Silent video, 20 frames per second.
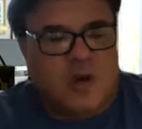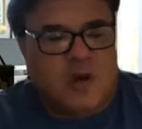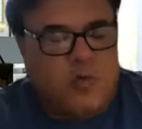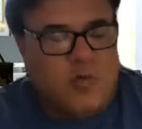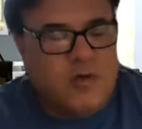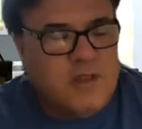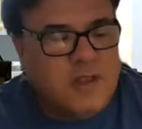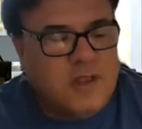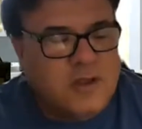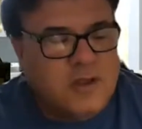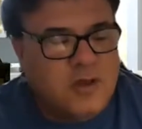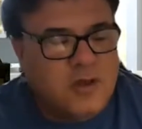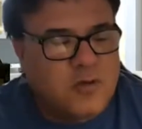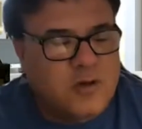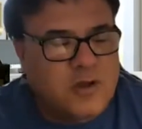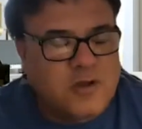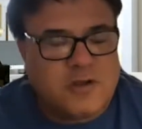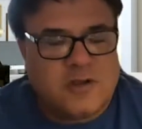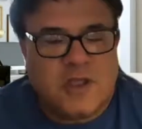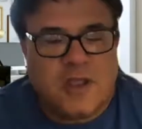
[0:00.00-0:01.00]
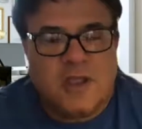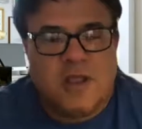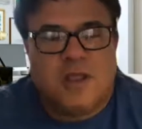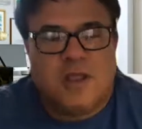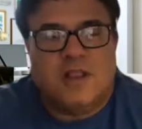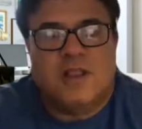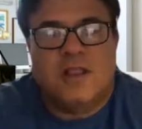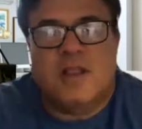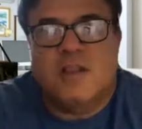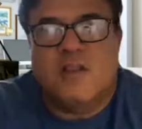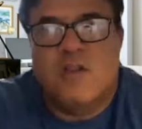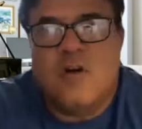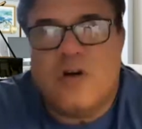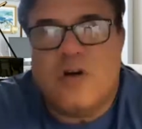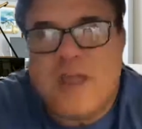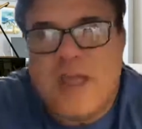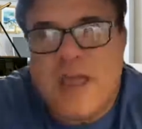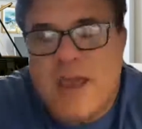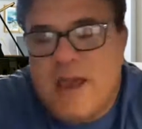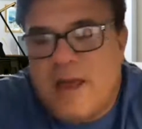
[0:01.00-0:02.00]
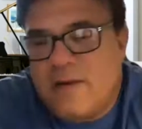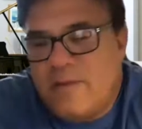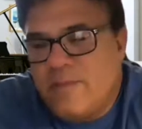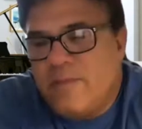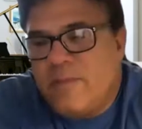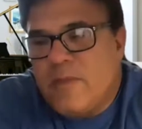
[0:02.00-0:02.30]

what they do is they look at,